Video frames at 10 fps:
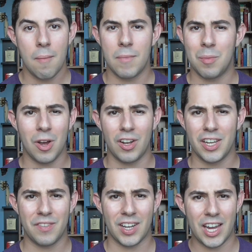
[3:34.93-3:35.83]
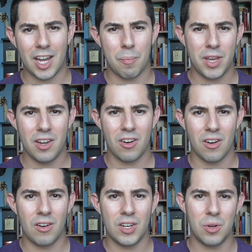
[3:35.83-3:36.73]
Maybe I'll leave a link up
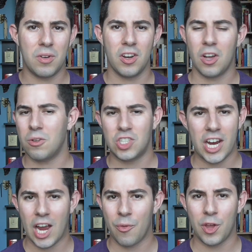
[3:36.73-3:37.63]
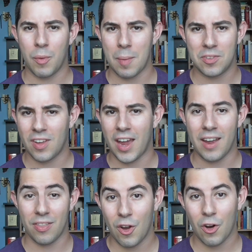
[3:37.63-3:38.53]
here. You can go check out their
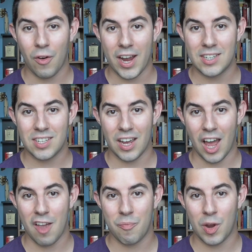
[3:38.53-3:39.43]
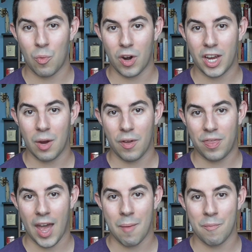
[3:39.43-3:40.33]
website. They're great, and I've been working
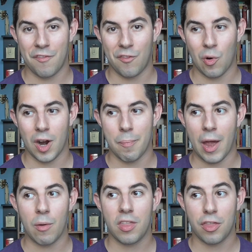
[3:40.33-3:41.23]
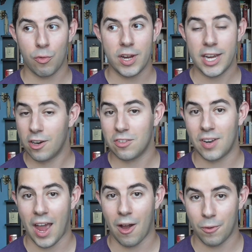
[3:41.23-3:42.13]
with them for about 3
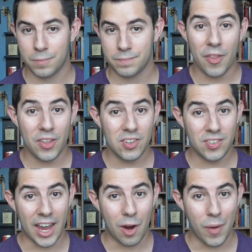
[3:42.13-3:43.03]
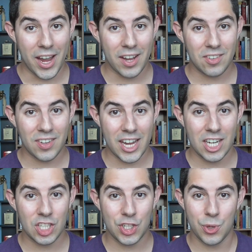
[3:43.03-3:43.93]
years now. But this segues
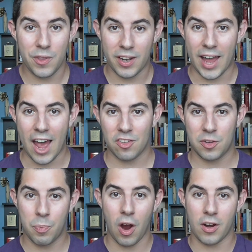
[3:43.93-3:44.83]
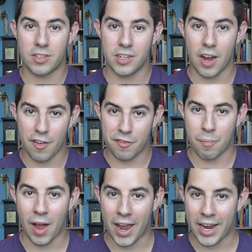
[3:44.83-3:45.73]
into the last part of
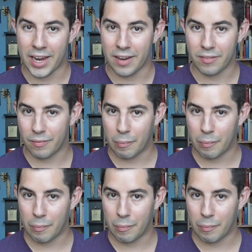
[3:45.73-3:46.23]
my